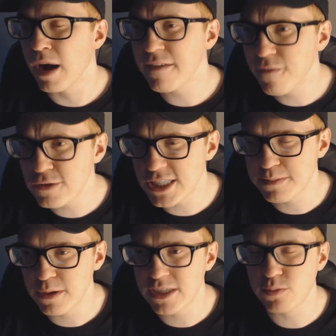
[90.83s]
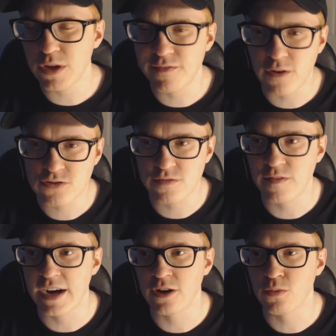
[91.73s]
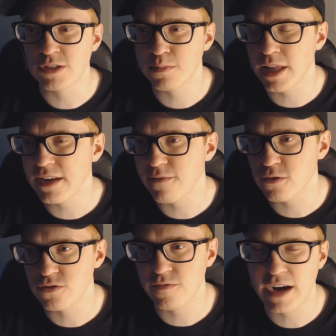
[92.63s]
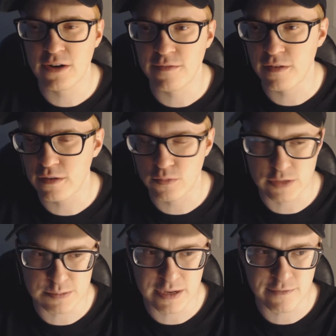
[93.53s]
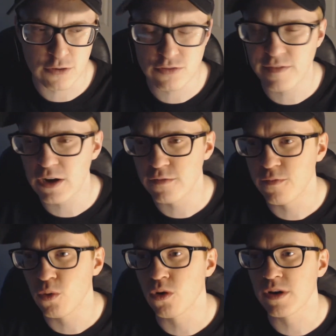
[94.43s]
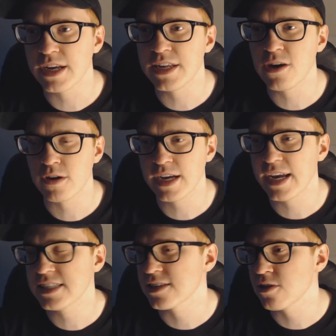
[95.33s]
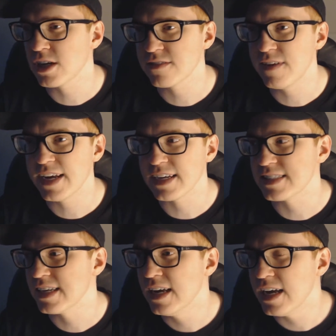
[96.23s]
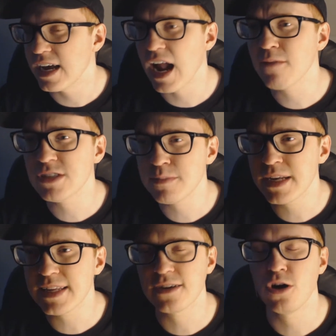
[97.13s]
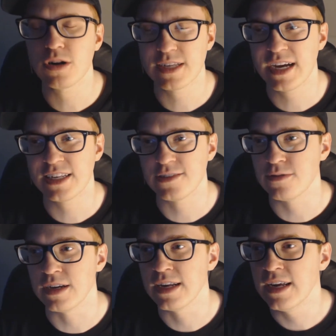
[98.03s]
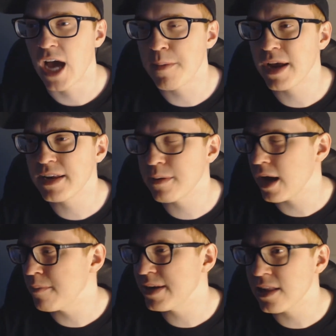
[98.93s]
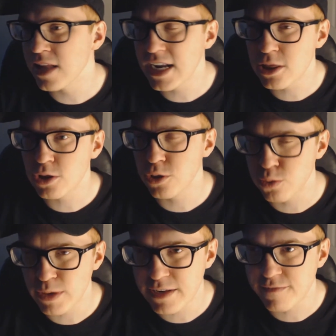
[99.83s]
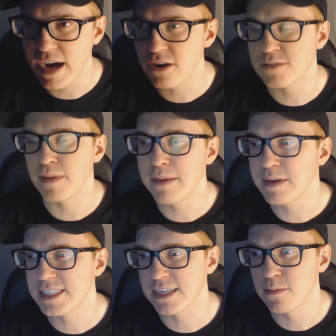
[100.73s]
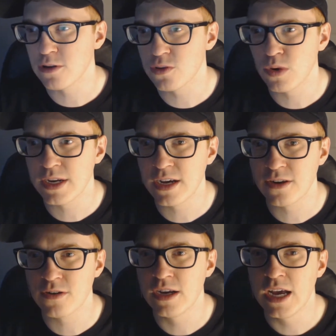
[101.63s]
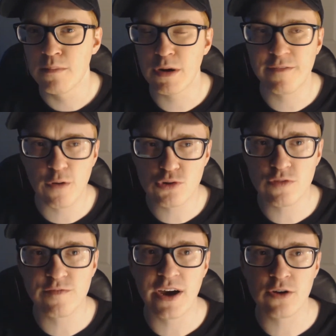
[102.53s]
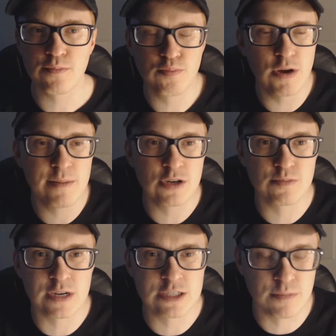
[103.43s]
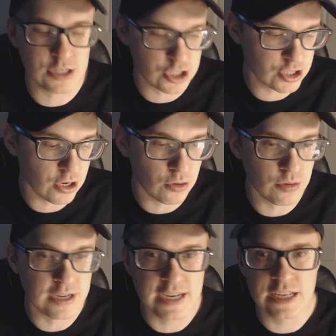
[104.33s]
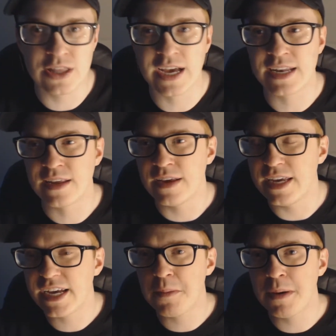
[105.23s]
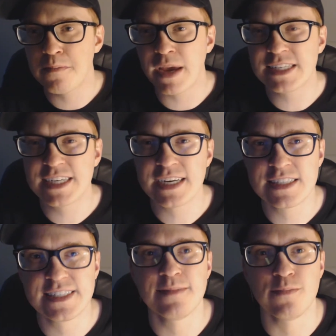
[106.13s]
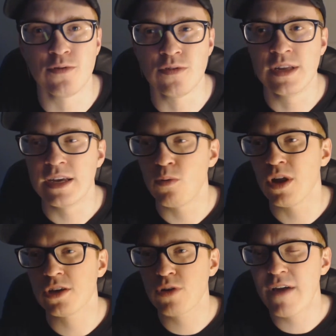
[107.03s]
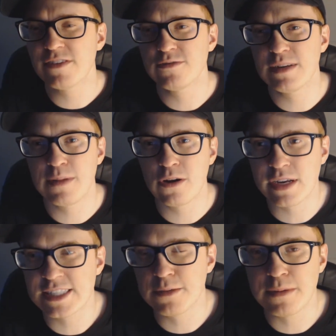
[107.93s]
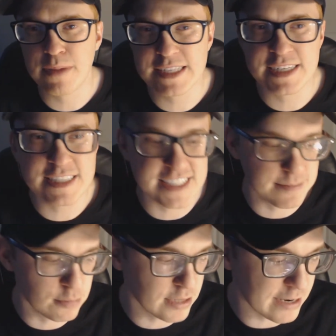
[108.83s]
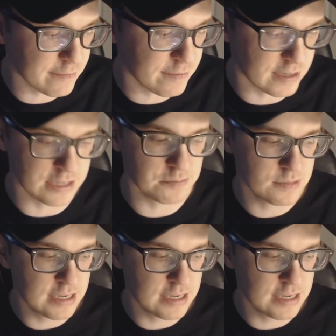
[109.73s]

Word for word: my first experience with Virtua Fighter was playing Virtua Fighter 4 in the arcades in Las Vegas, and I was immediately hooked onto it. I mean, a lot of the 3D fighters may be similar to one another, but Virtua Fighter pretty much showed that it could be basic and simple, while the graphics being better, it could still be basic and simple and fun.